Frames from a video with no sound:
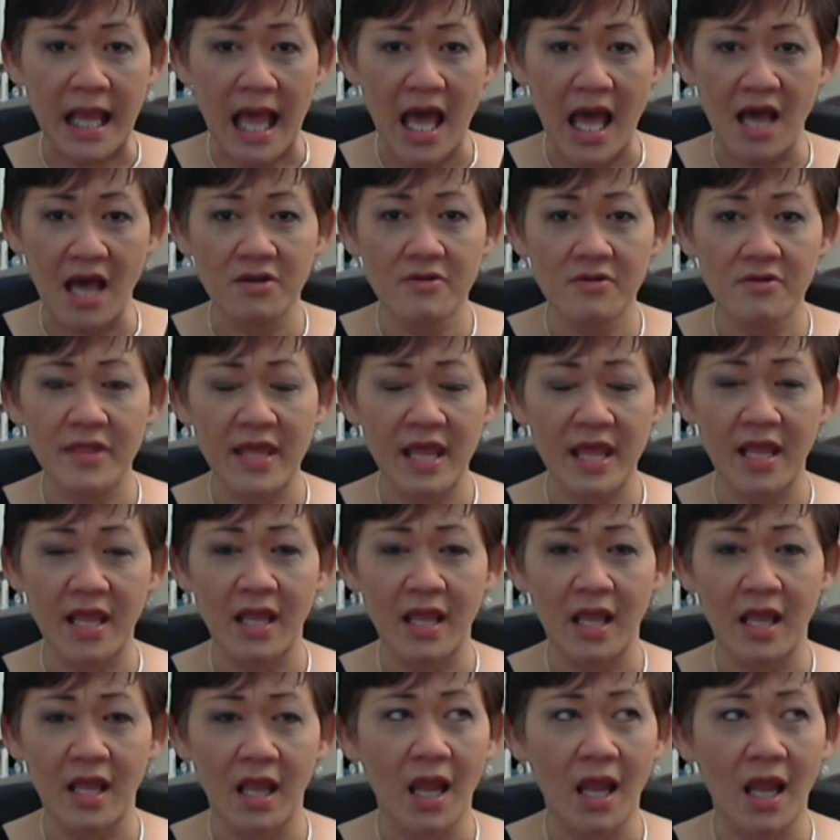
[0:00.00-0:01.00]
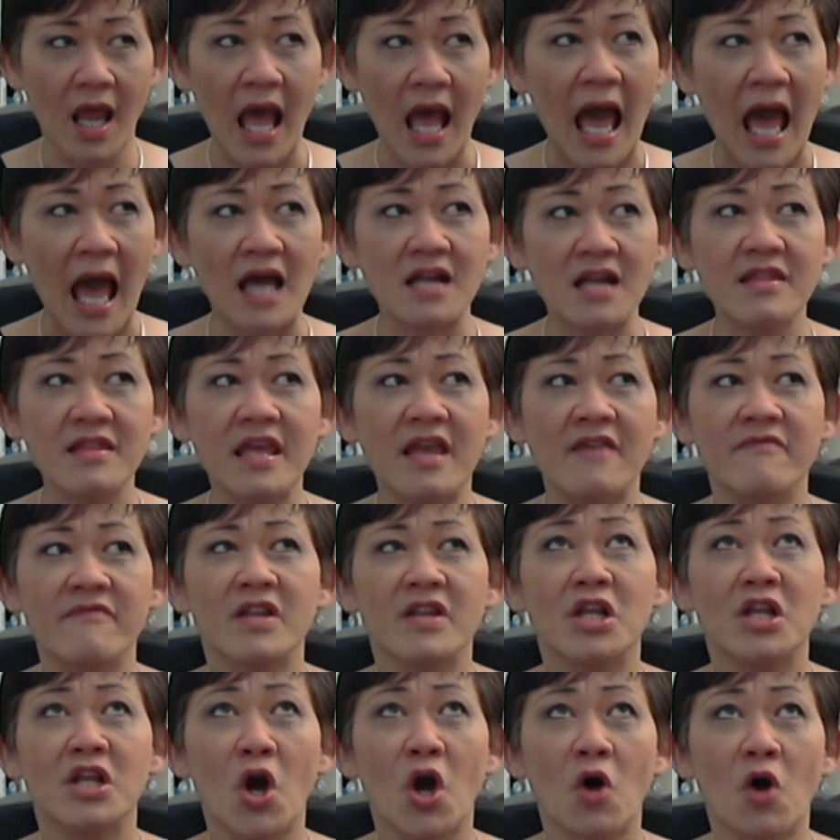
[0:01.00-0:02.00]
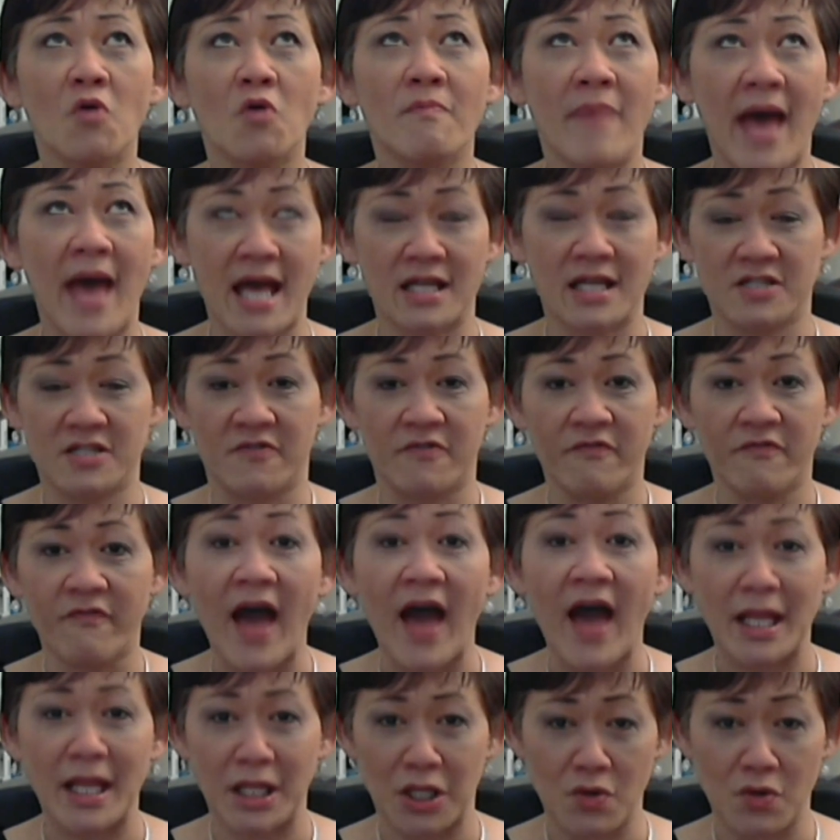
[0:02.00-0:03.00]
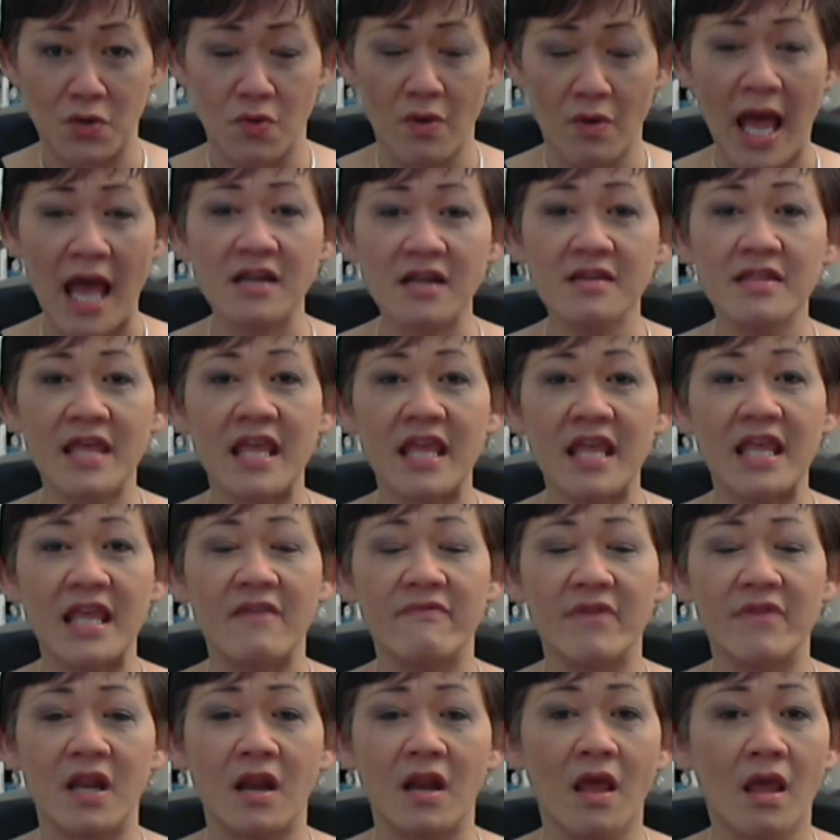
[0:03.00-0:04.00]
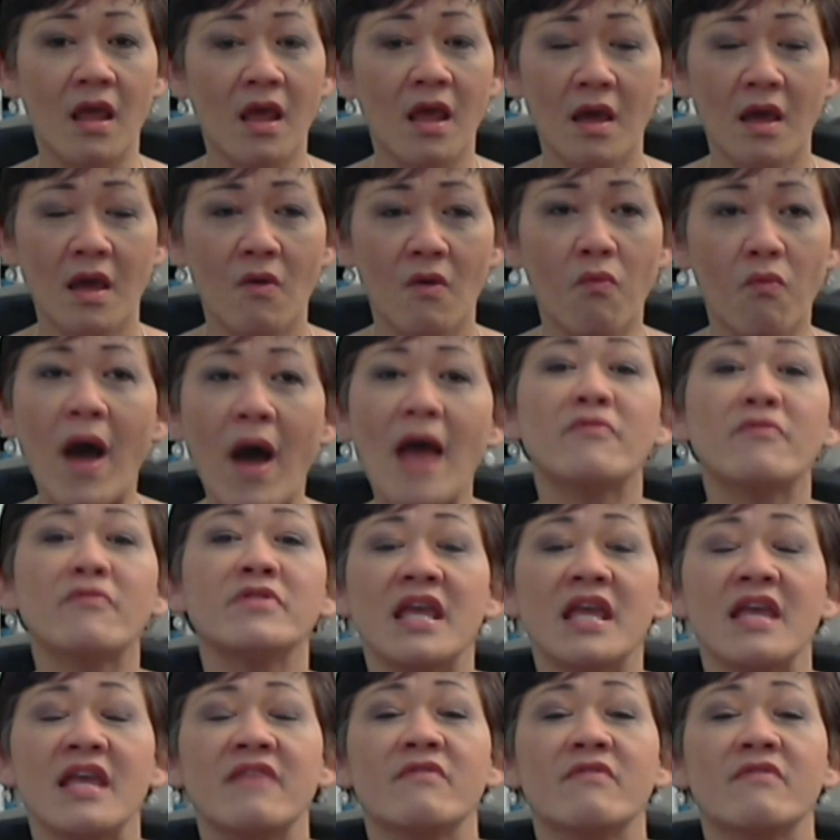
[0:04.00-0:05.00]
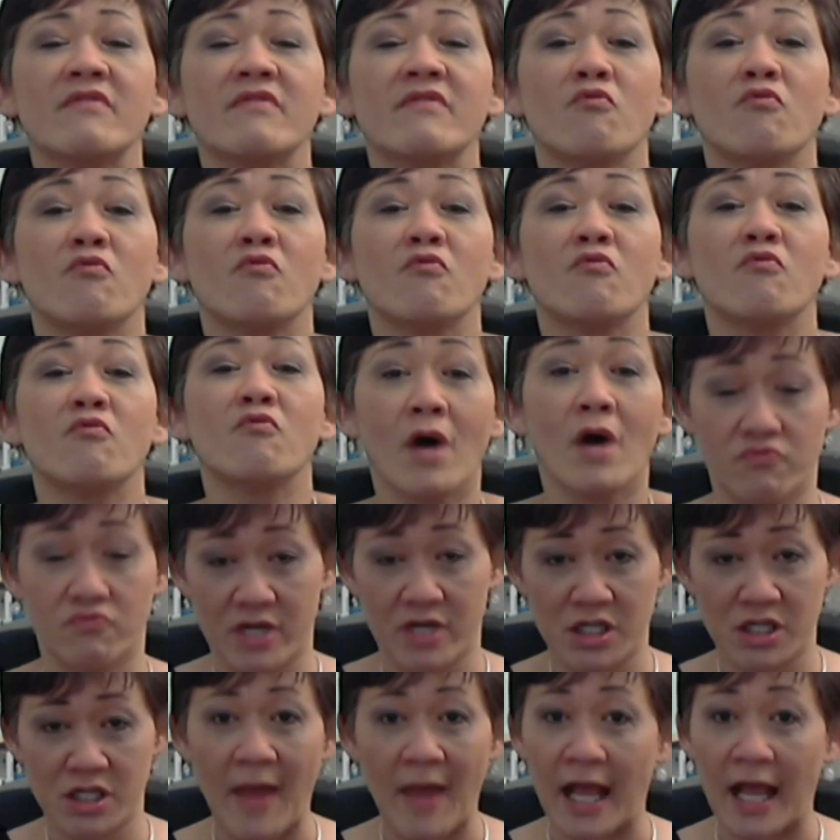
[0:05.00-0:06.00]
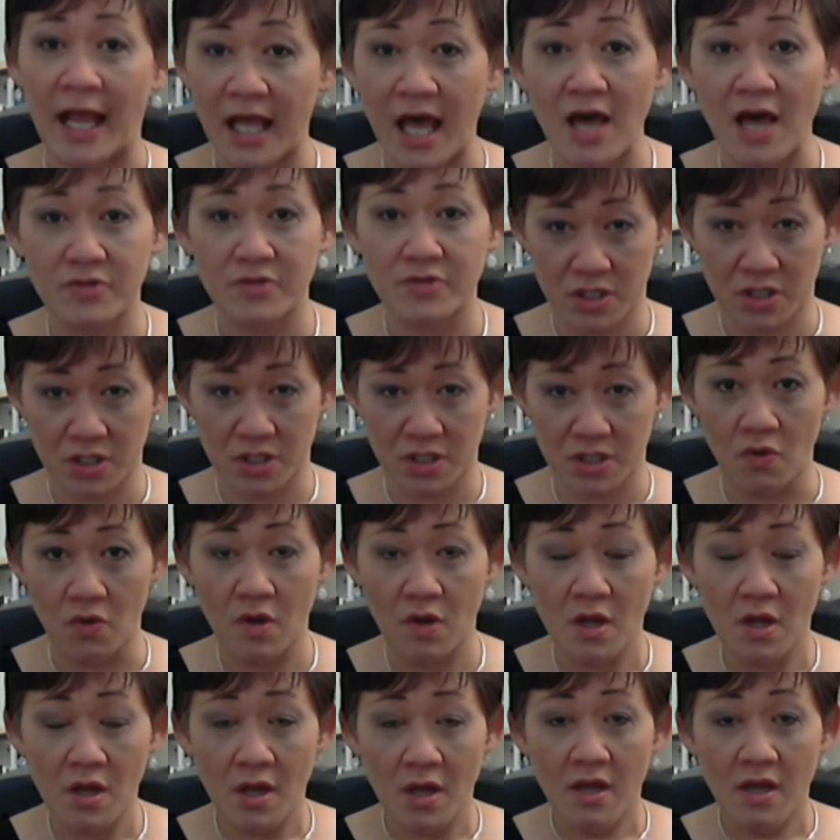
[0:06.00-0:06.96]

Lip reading: how do they even go back to find you? Why would they even want to reach back out to you?